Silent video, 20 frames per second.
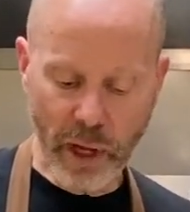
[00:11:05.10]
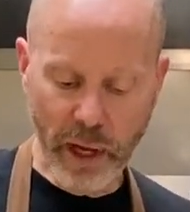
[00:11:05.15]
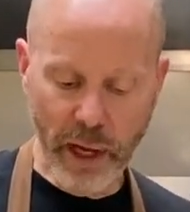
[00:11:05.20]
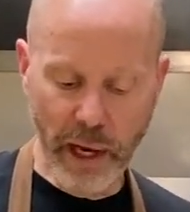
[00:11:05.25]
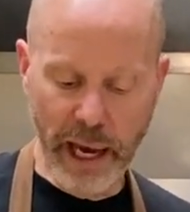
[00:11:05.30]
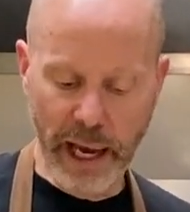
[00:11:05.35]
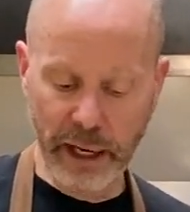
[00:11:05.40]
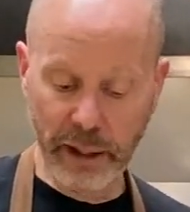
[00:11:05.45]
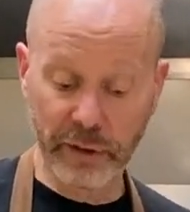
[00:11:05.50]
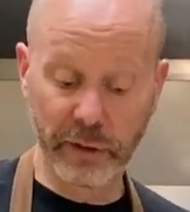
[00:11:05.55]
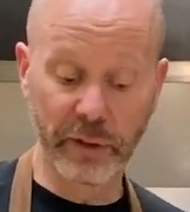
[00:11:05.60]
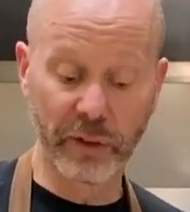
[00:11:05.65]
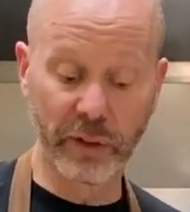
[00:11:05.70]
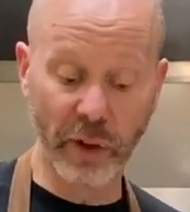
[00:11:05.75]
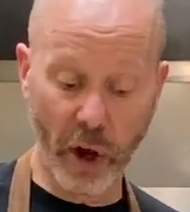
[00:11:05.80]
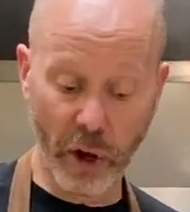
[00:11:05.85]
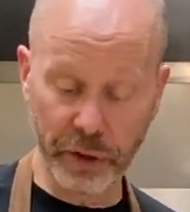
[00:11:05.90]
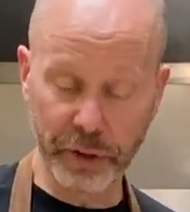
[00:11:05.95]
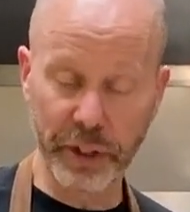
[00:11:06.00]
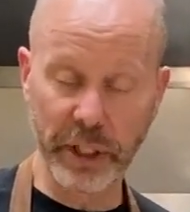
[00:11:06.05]
And it's
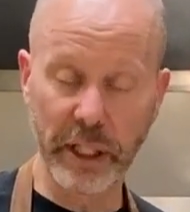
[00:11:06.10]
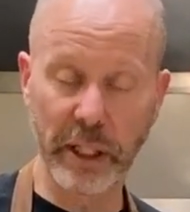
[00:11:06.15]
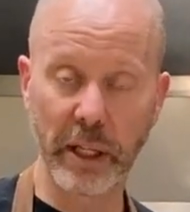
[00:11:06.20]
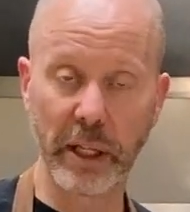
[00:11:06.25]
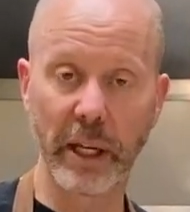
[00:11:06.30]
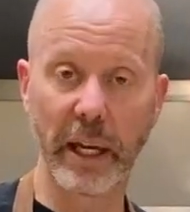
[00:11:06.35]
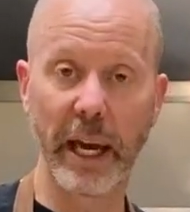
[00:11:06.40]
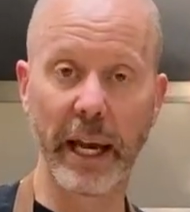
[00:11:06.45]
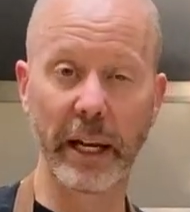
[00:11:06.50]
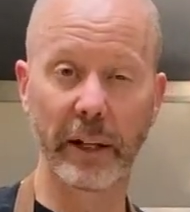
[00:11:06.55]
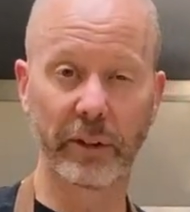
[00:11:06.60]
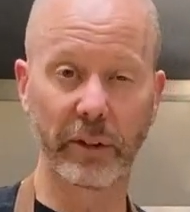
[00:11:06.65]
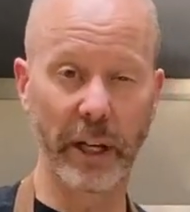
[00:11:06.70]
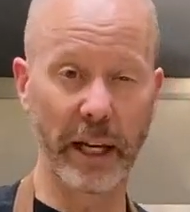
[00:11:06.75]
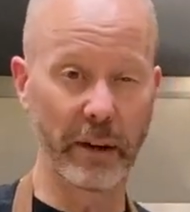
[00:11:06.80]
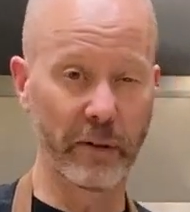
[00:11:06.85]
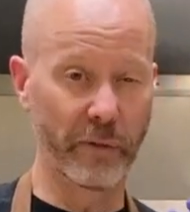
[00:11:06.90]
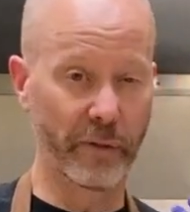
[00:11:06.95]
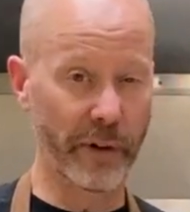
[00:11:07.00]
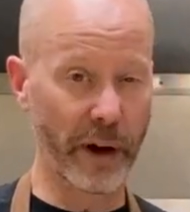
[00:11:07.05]
salty and it's
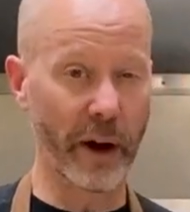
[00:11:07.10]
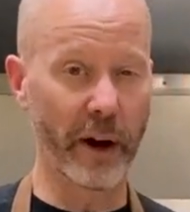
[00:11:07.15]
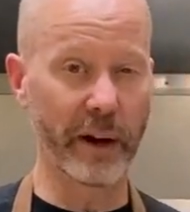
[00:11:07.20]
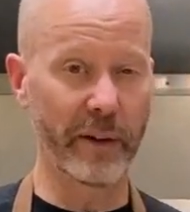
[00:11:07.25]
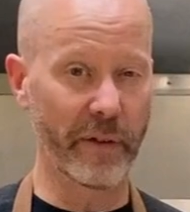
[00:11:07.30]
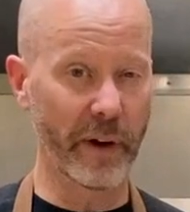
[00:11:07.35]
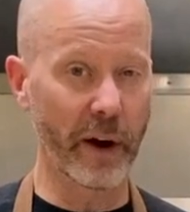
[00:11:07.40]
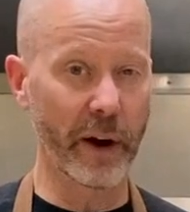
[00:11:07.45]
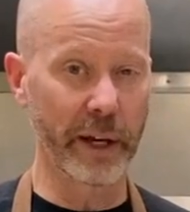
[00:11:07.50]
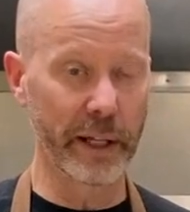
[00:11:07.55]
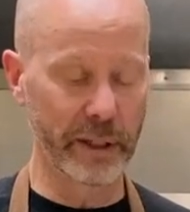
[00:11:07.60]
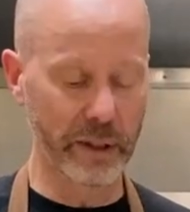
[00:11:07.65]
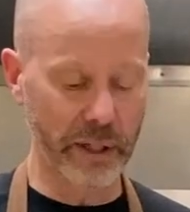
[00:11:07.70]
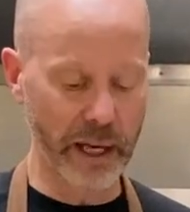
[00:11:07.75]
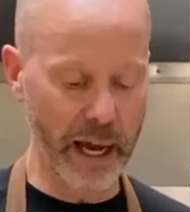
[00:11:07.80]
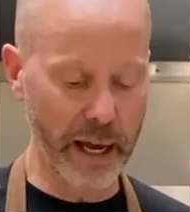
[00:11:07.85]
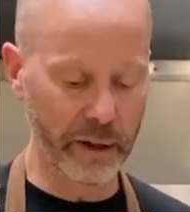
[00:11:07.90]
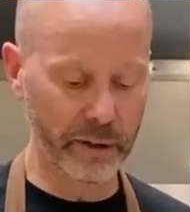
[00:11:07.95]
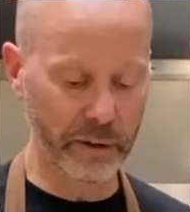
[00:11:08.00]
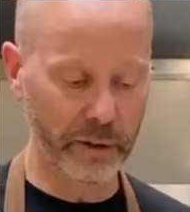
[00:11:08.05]
like very, very
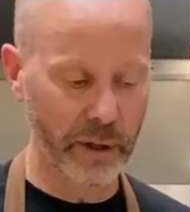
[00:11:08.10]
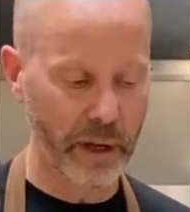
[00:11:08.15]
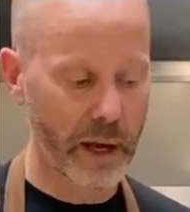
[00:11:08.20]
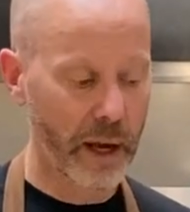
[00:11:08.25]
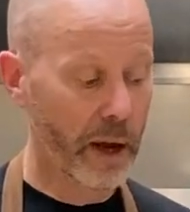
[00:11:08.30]
intense.